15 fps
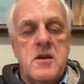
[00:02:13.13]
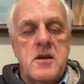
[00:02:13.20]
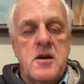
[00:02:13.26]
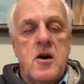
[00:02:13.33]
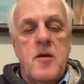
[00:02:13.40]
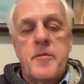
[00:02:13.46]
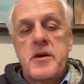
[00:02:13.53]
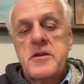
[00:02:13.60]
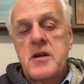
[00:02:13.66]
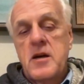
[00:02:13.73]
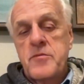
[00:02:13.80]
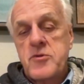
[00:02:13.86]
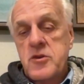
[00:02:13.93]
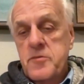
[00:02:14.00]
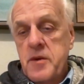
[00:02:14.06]
All my
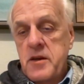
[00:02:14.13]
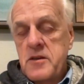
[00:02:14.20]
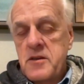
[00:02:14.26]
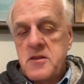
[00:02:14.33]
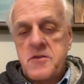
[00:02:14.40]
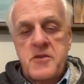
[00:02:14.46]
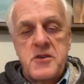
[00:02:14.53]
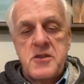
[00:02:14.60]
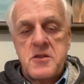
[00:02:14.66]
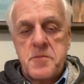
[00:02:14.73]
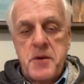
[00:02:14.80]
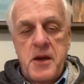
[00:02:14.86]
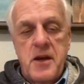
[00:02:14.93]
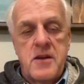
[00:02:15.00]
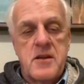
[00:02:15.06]
timeshare maintenance fees are
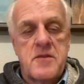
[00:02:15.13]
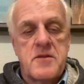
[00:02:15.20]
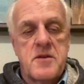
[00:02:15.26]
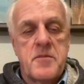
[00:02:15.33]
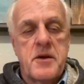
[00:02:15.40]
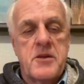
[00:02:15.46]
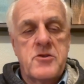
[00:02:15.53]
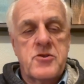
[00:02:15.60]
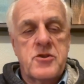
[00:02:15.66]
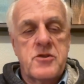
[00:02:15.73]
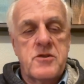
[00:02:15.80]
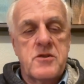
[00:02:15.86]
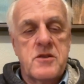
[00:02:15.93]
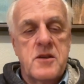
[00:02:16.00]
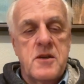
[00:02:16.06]
paid, as I mentioned.